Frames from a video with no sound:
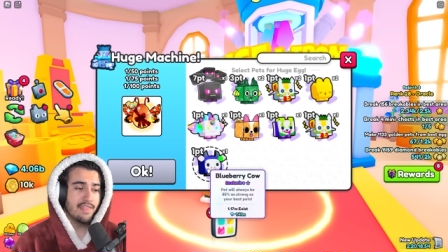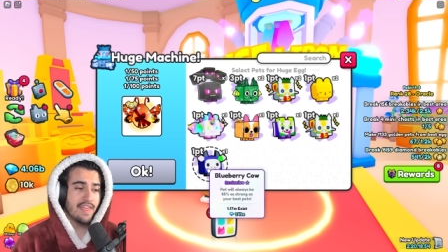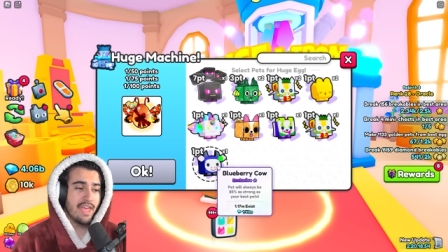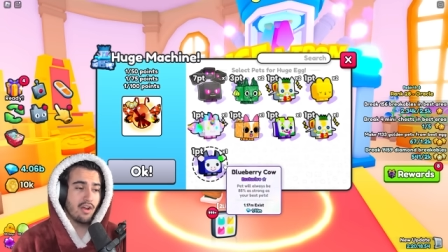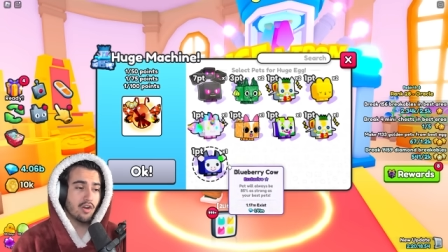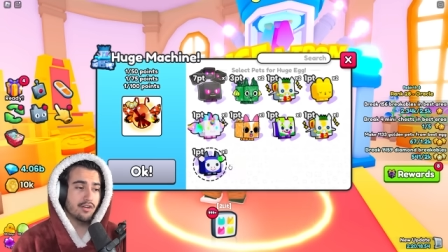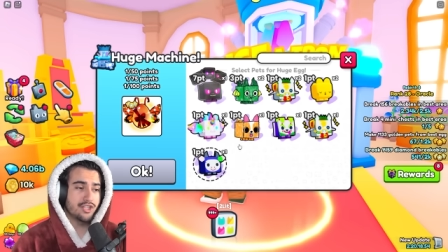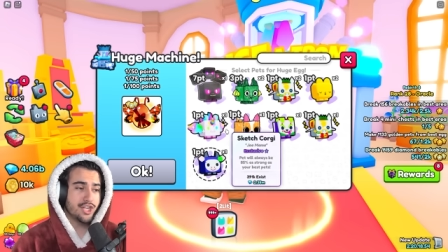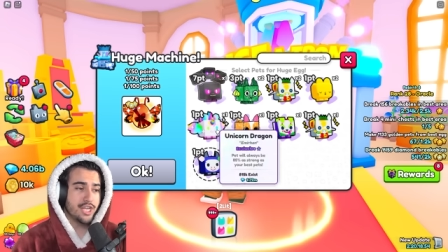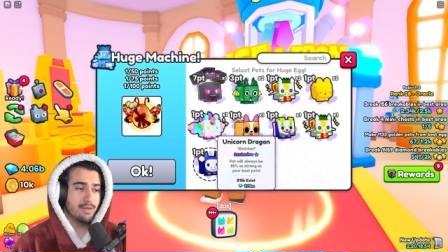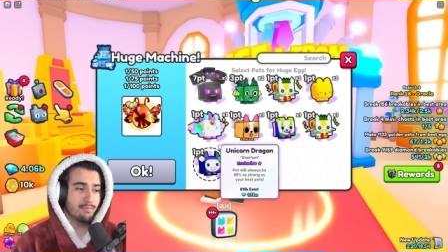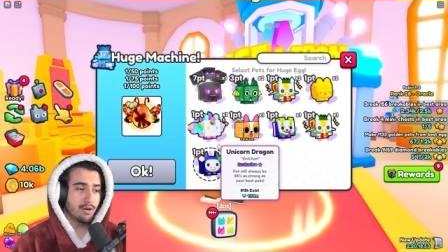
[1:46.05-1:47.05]
that are
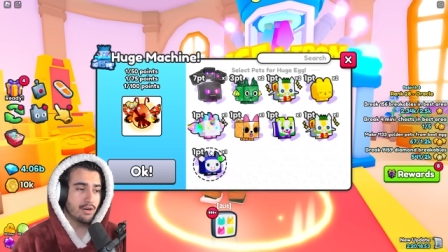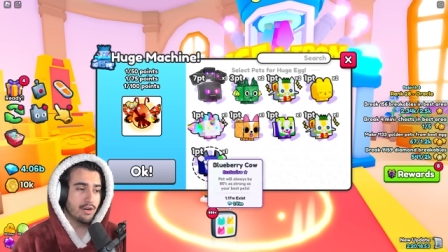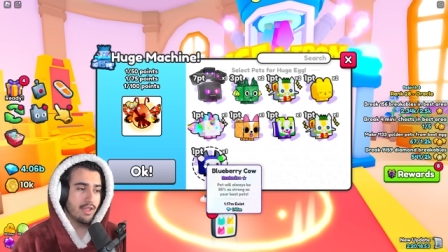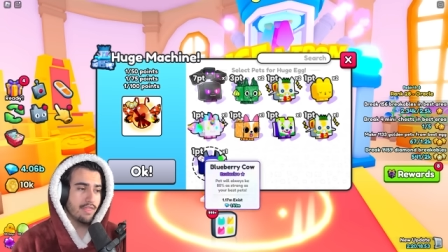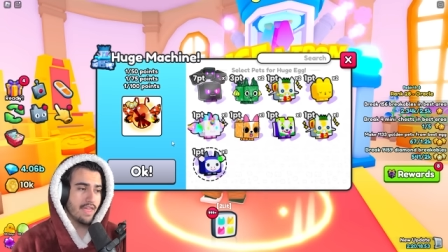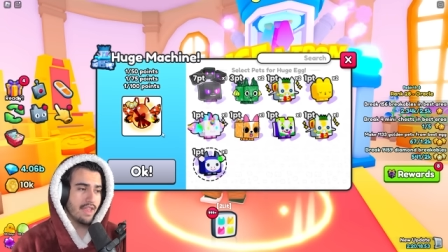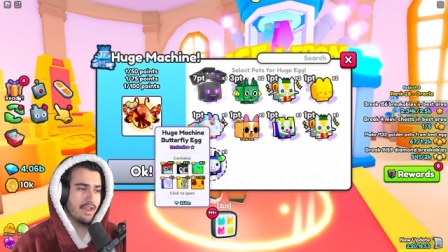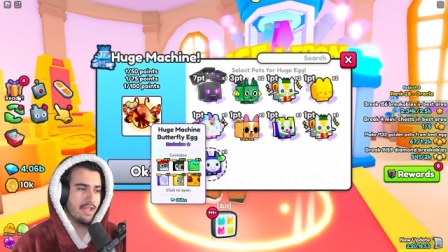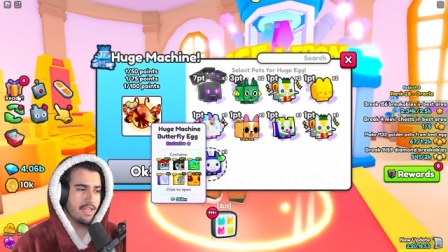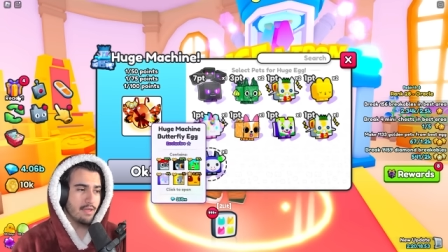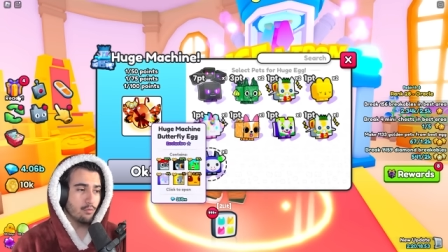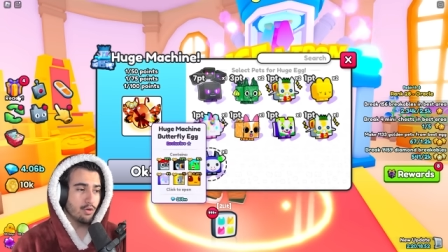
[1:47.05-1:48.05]
cheaper than
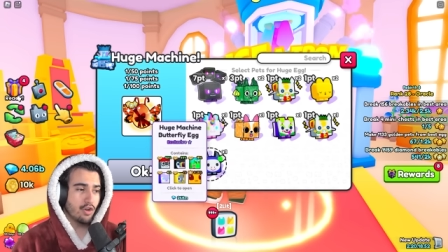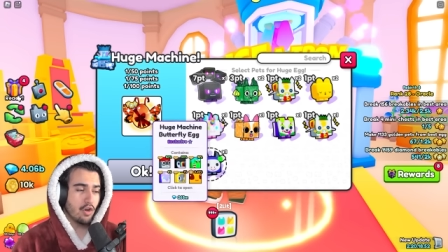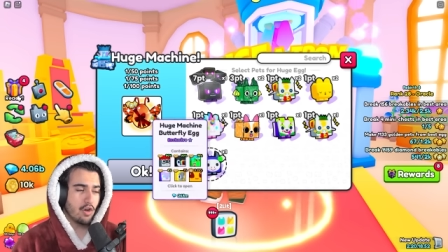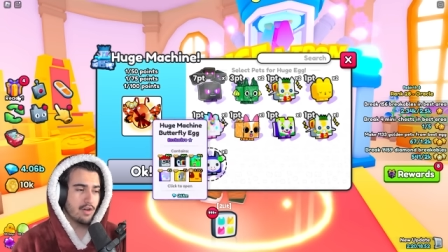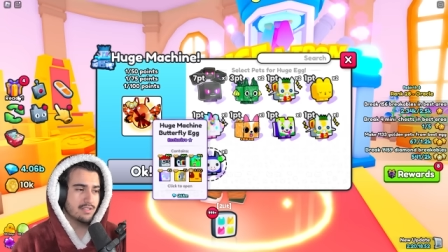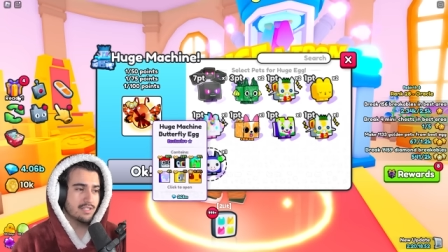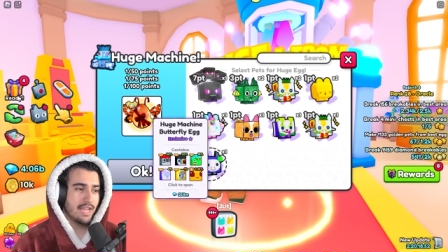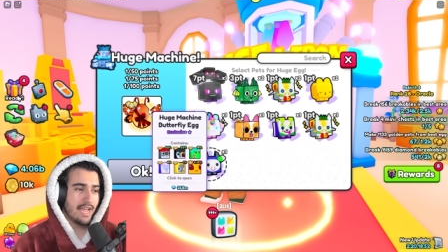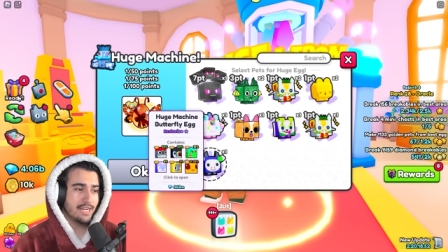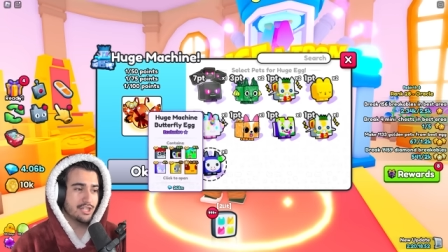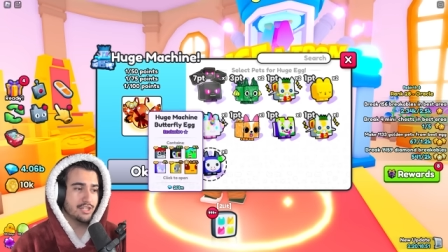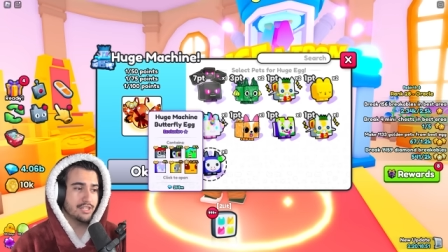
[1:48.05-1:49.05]
it would cost to
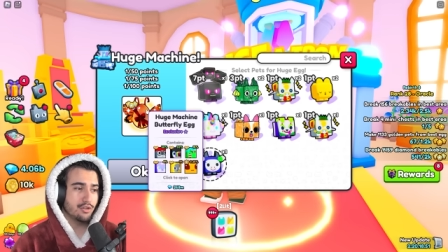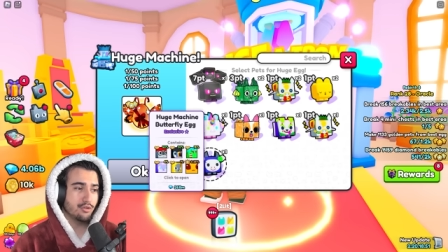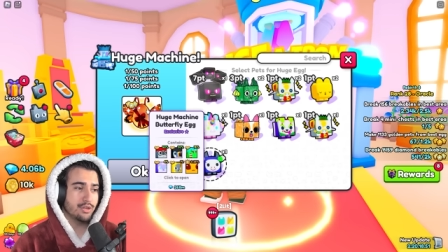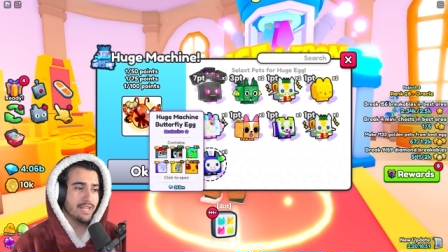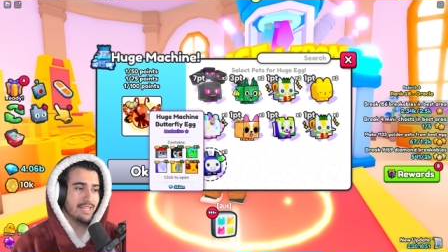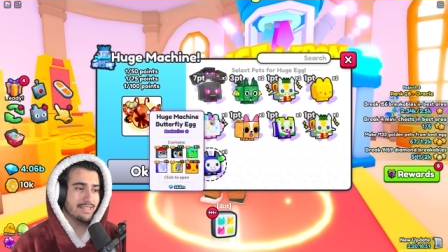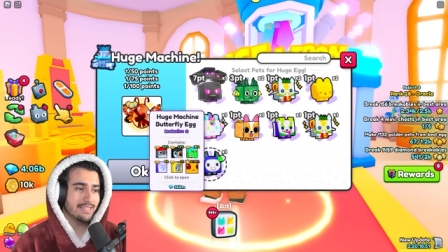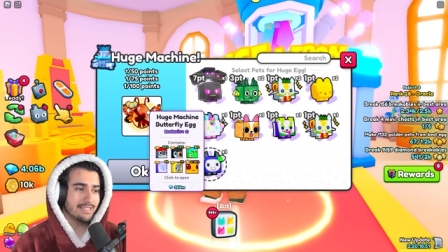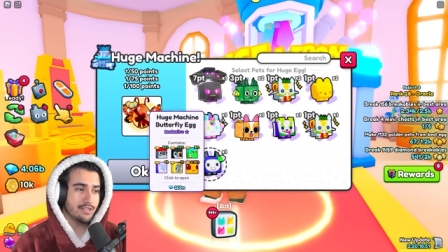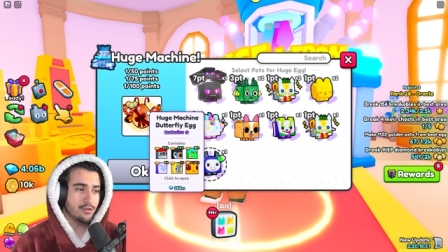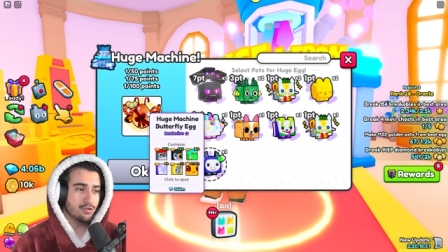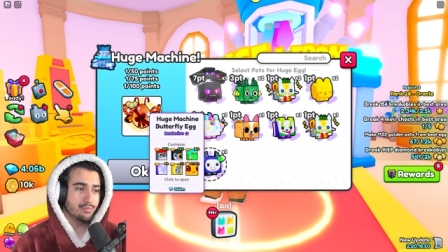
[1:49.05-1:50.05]
actually create
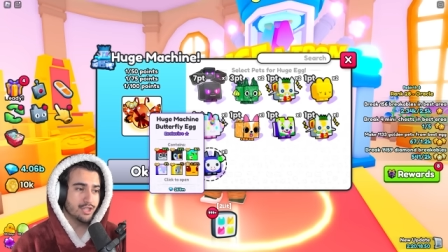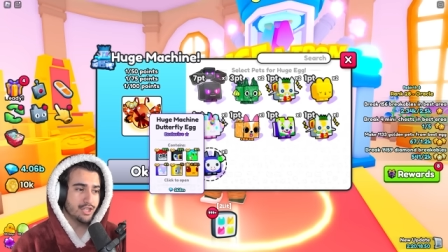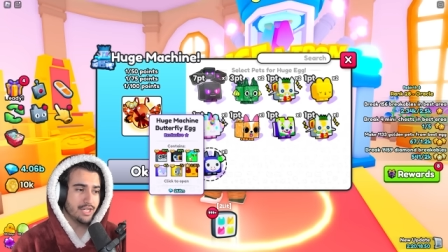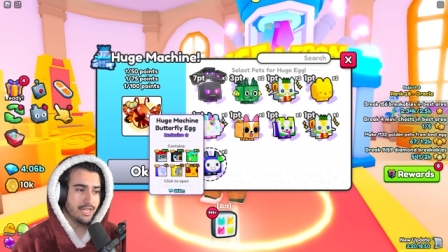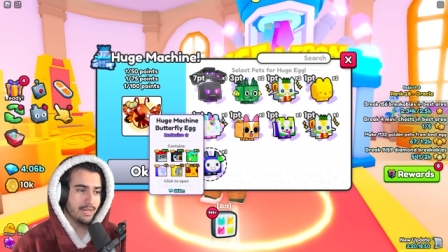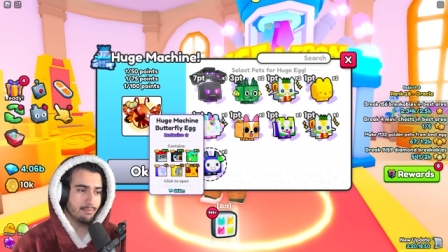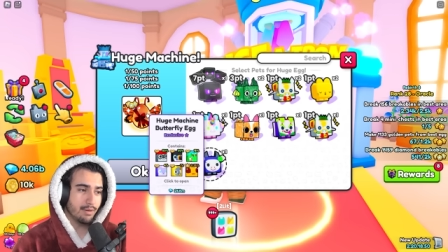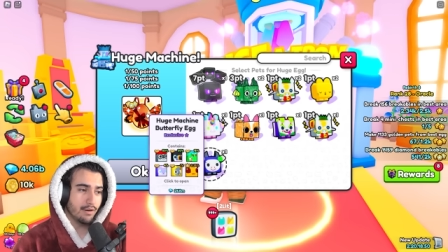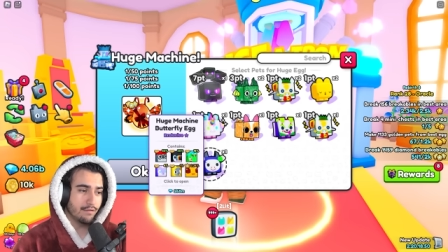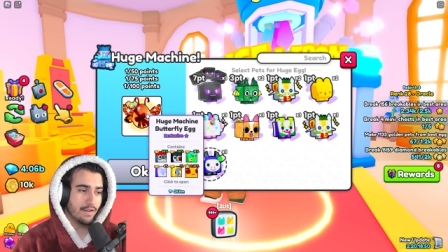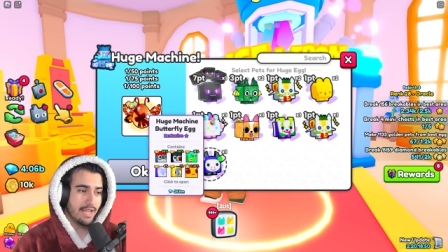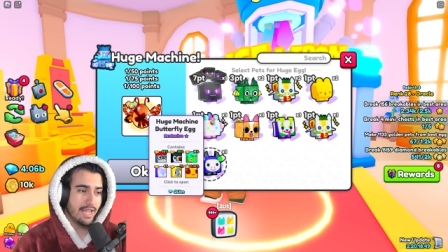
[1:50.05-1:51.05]
this huge machine
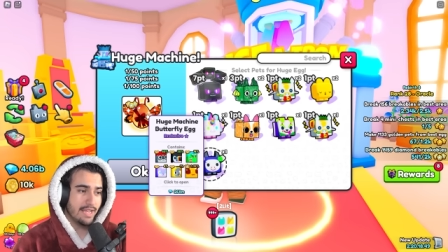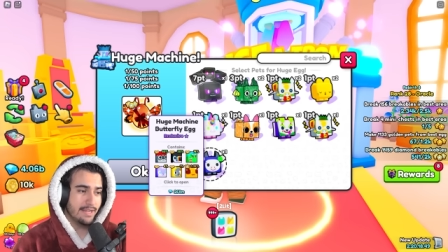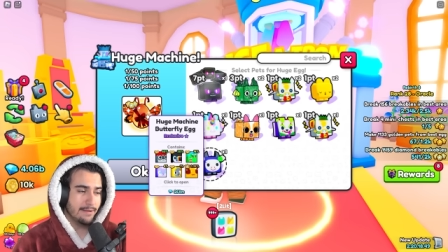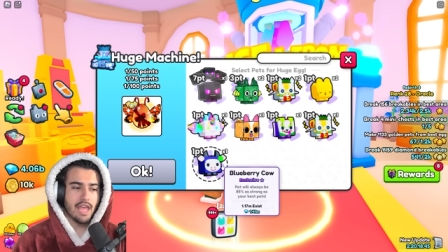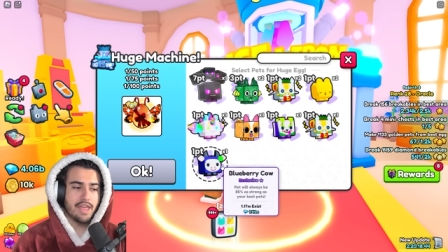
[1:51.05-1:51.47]
butterfly egg.